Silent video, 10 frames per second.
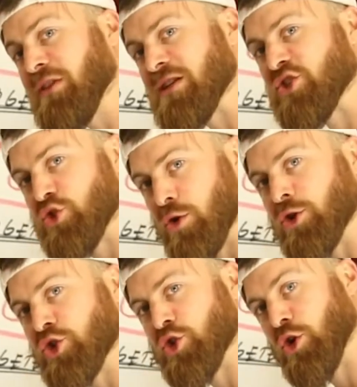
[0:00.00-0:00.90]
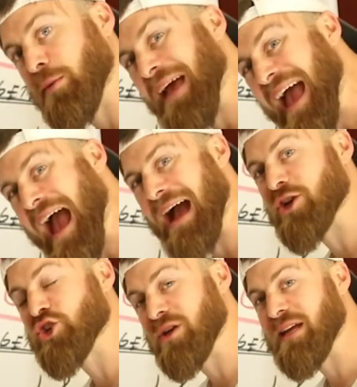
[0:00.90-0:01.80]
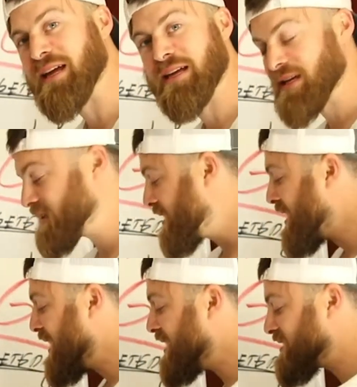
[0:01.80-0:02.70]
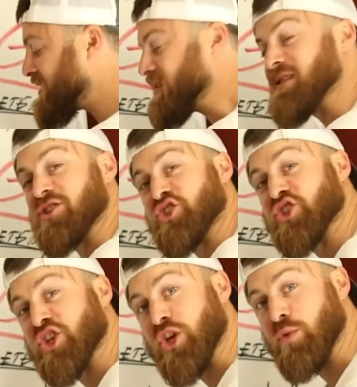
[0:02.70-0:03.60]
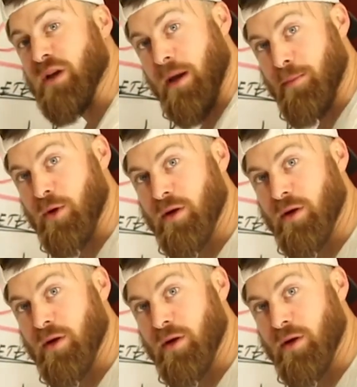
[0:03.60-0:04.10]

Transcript: this search term actually is this is a SKU number.